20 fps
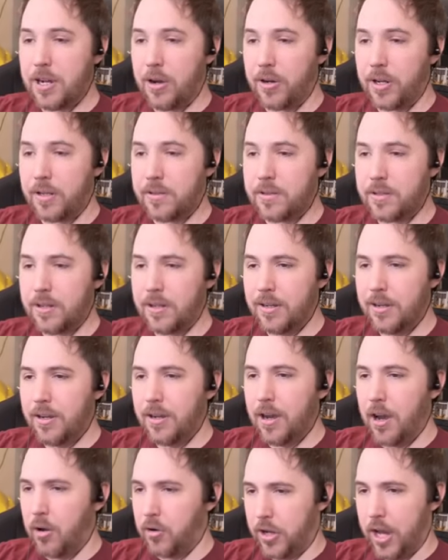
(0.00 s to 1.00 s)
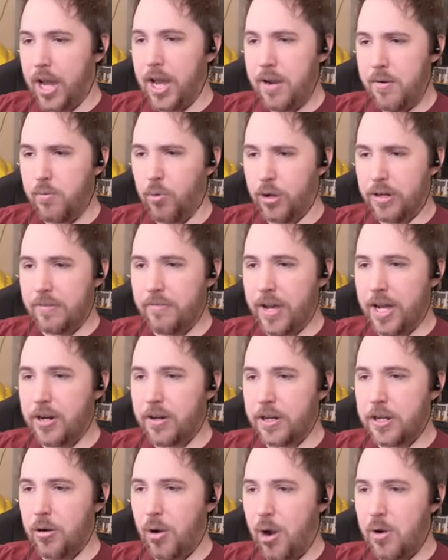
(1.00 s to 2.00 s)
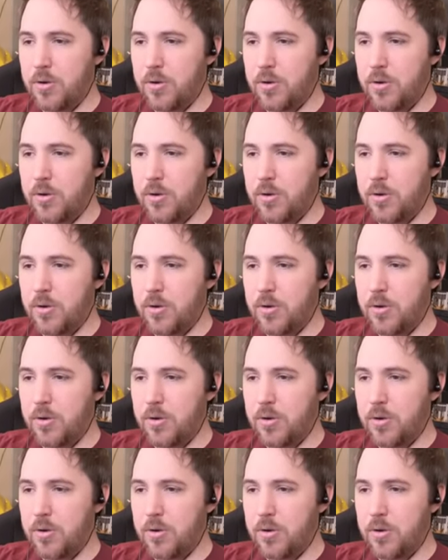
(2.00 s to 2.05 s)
donuts. Okay, what event are you